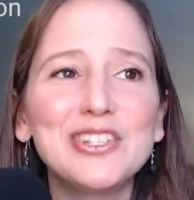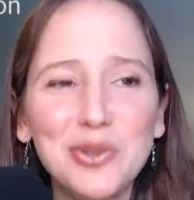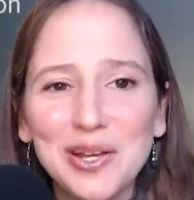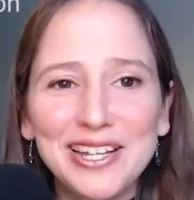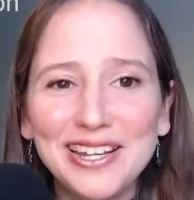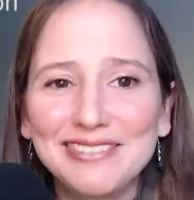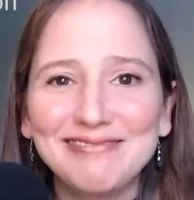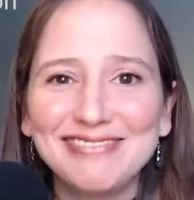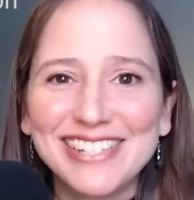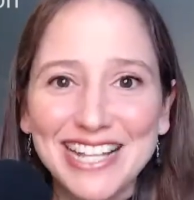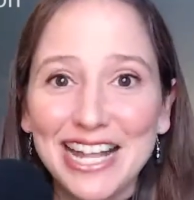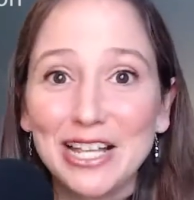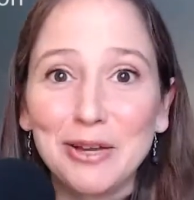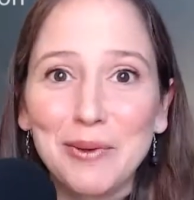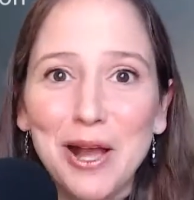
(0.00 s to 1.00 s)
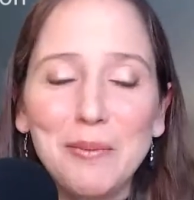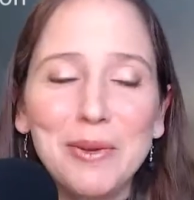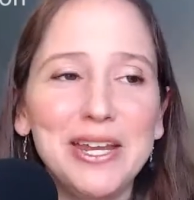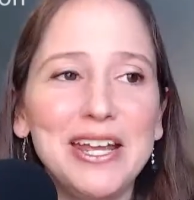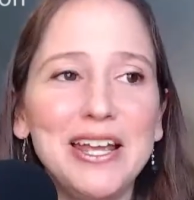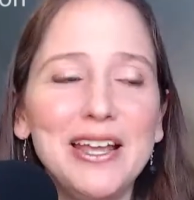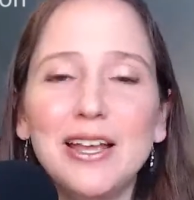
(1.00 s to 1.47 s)
So I did stand-up
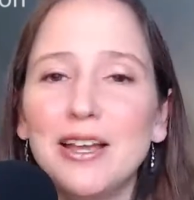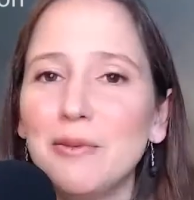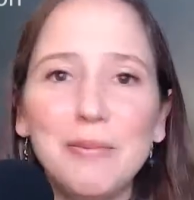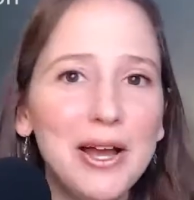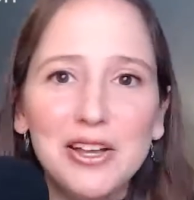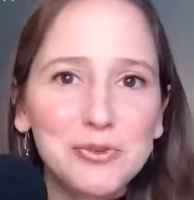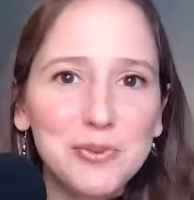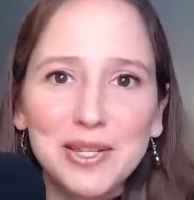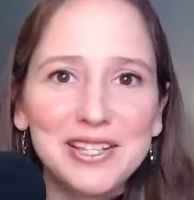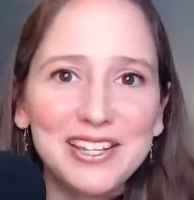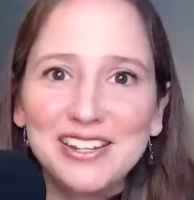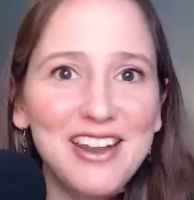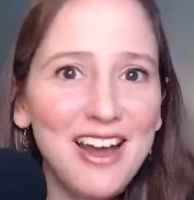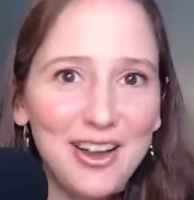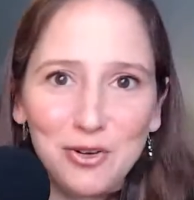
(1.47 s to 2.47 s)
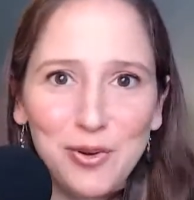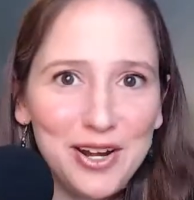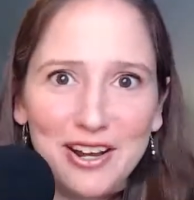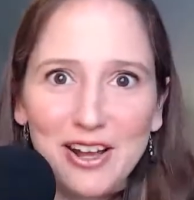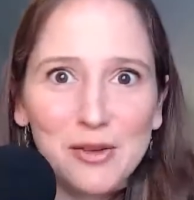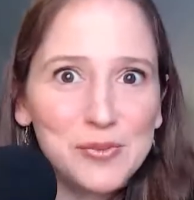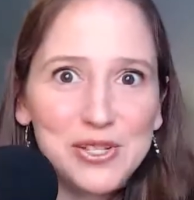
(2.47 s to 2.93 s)
comedy. My husband did not
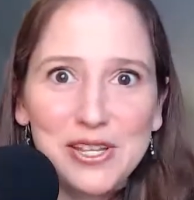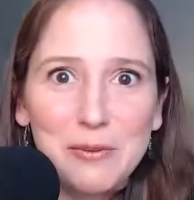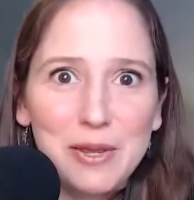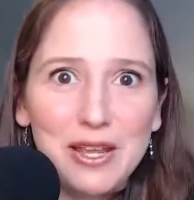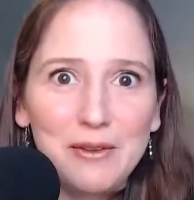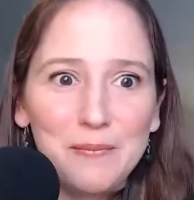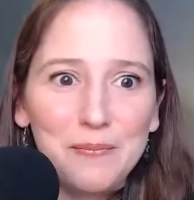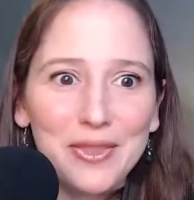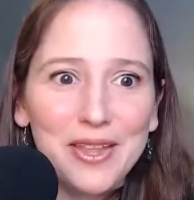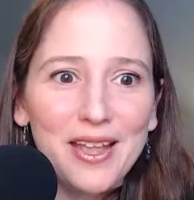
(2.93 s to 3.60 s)
want to come see me.